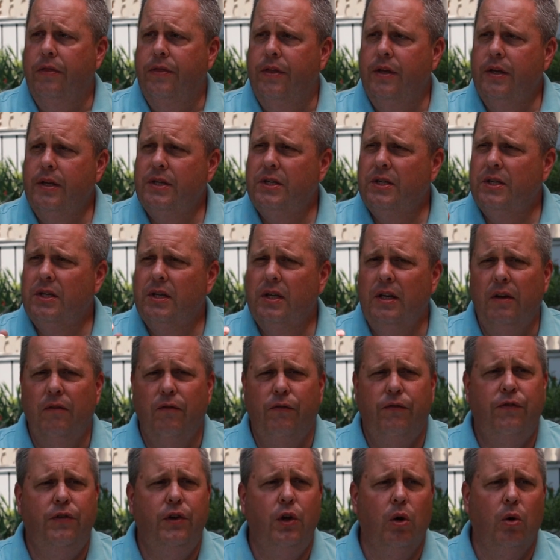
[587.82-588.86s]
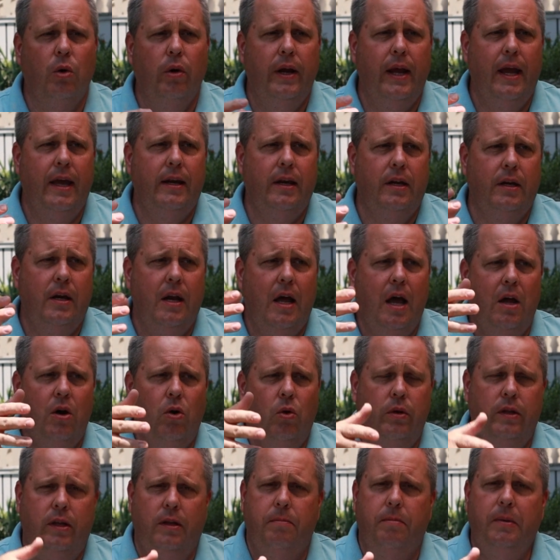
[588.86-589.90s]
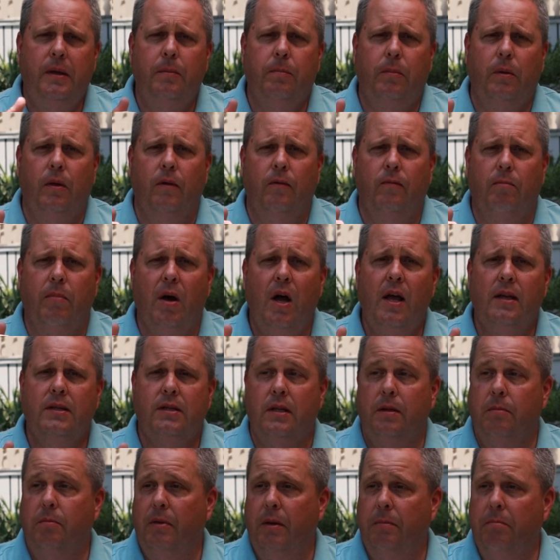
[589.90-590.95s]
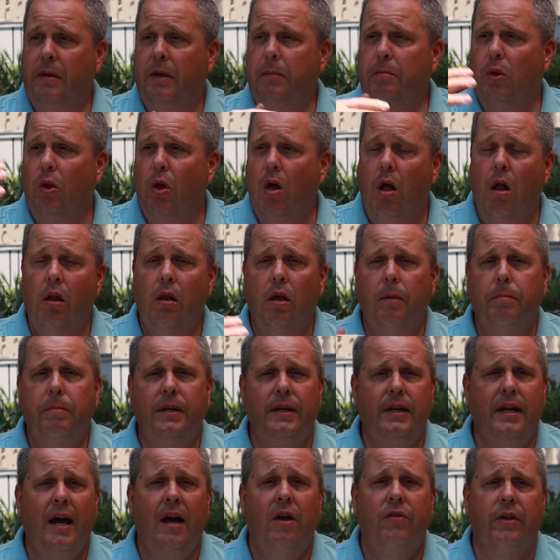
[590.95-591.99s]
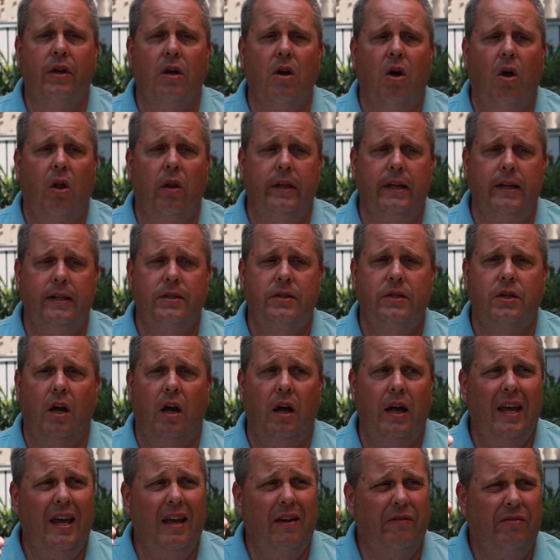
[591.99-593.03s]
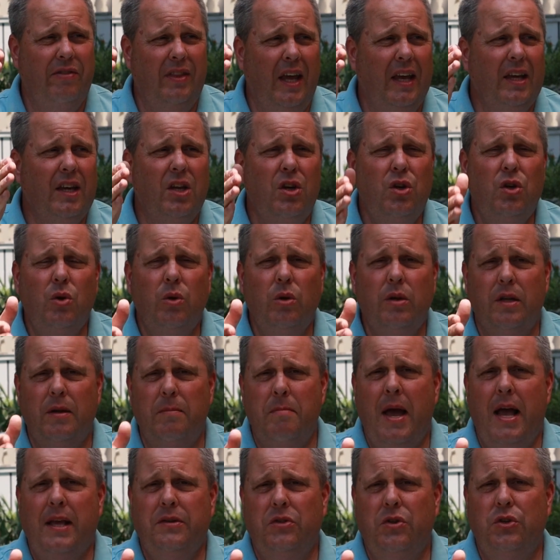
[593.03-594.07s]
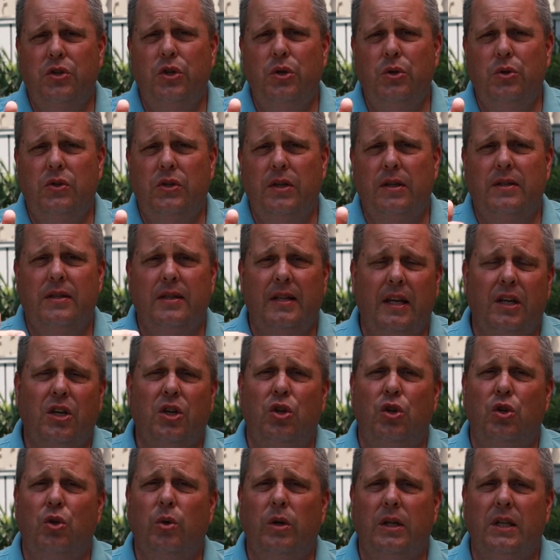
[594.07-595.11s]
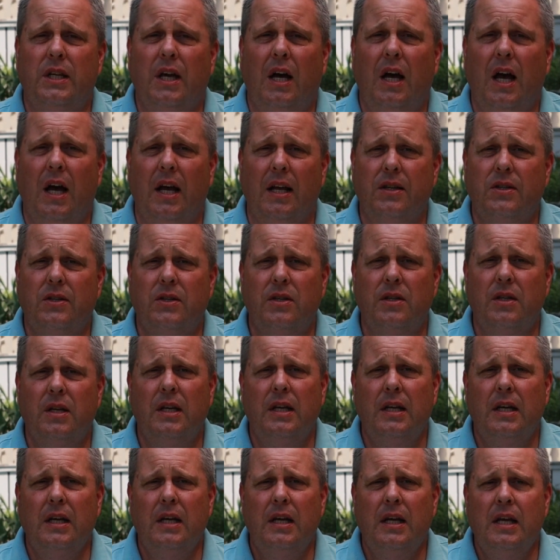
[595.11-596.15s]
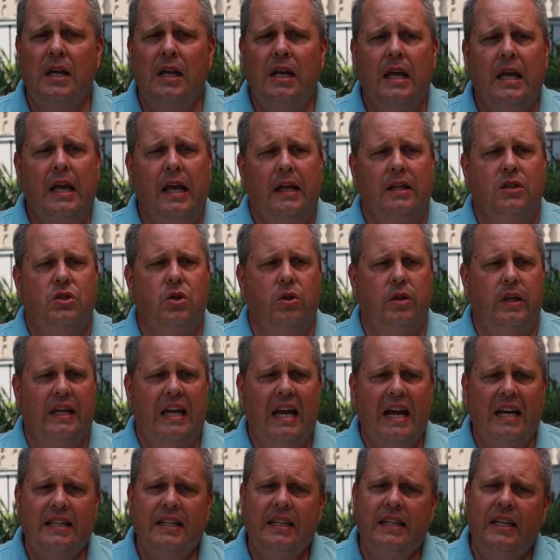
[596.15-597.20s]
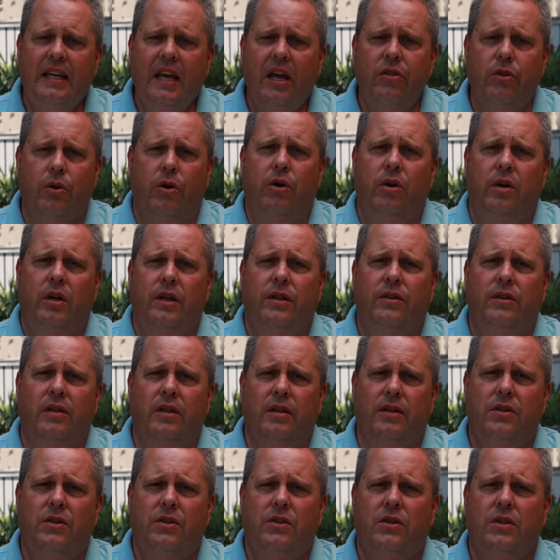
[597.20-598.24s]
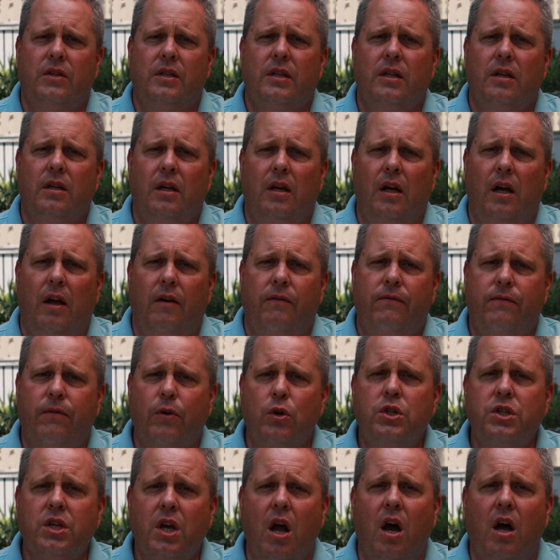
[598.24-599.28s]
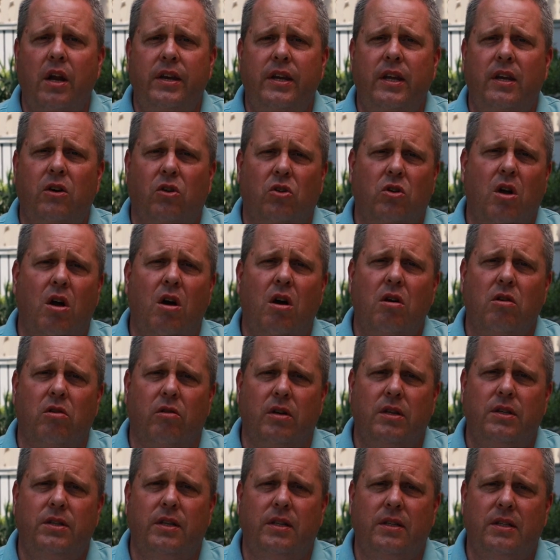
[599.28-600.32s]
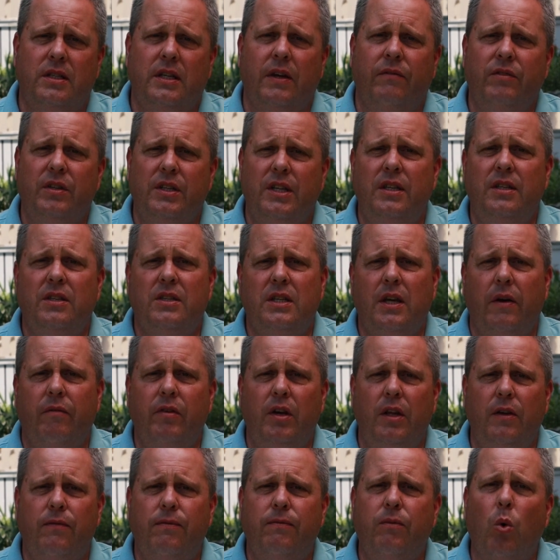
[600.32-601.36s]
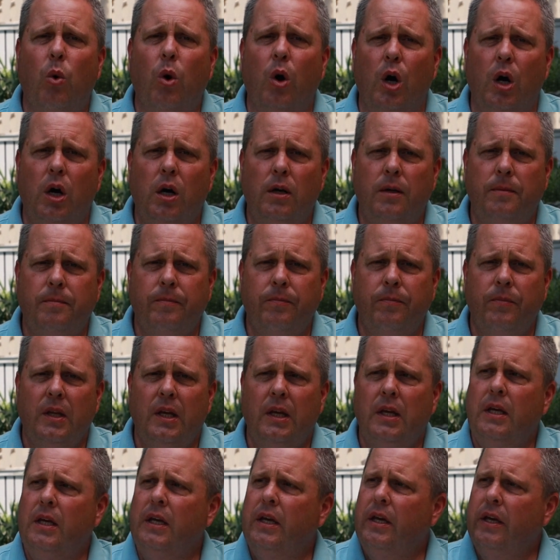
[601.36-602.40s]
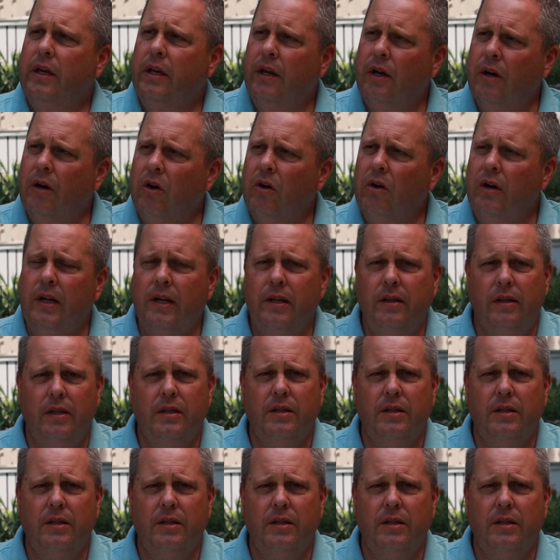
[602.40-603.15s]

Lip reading: this infuriated not only the people of Boston, but people all up and down the colony saw, hey, if they can do it to Massachusetts, they can do it to us. And so they got together in this First Continental Congress in 1774 here in